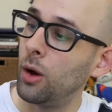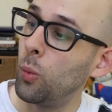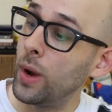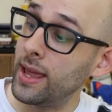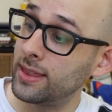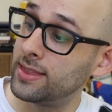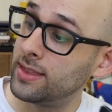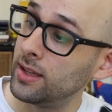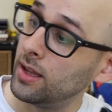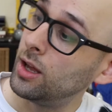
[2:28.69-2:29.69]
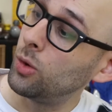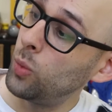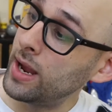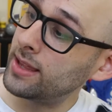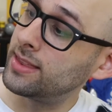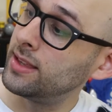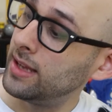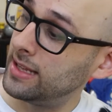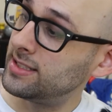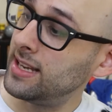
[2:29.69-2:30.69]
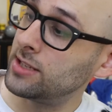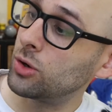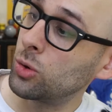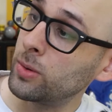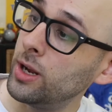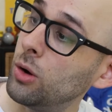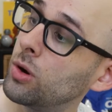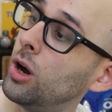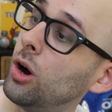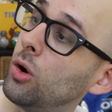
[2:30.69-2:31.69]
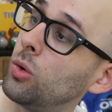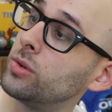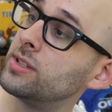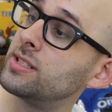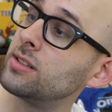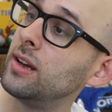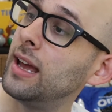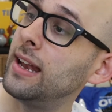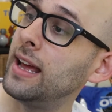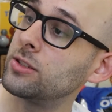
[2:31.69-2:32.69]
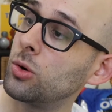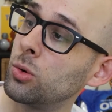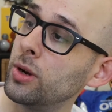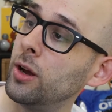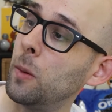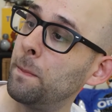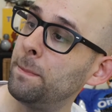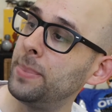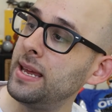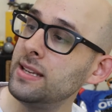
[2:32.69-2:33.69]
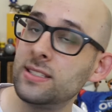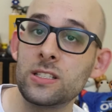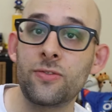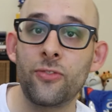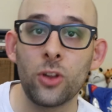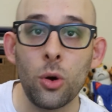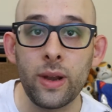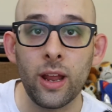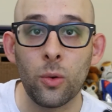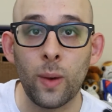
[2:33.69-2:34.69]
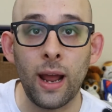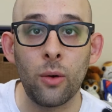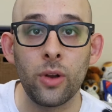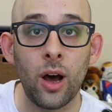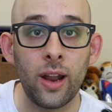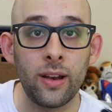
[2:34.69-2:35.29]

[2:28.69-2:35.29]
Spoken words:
with it says Oreo cones and has Oreo pieces floating around